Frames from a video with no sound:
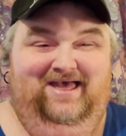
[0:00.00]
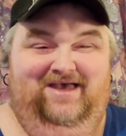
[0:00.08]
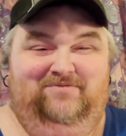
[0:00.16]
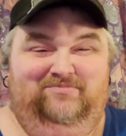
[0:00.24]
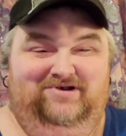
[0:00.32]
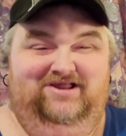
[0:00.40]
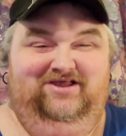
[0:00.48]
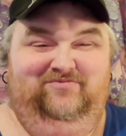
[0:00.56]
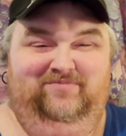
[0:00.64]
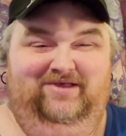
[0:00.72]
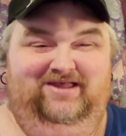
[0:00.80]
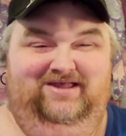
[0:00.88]
And believe
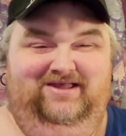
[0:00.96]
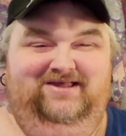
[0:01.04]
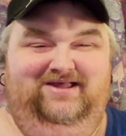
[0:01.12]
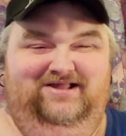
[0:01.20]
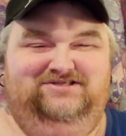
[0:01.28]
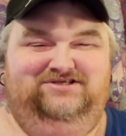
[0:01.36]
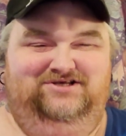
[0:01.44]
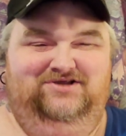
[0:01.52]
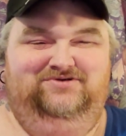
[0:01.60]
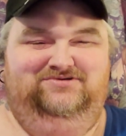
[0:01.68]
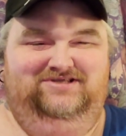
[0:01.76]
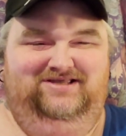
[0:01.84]
me, it's a
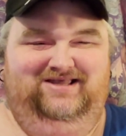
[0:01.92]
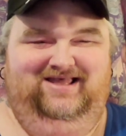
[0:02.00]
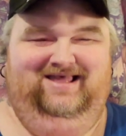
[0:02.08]
doozy.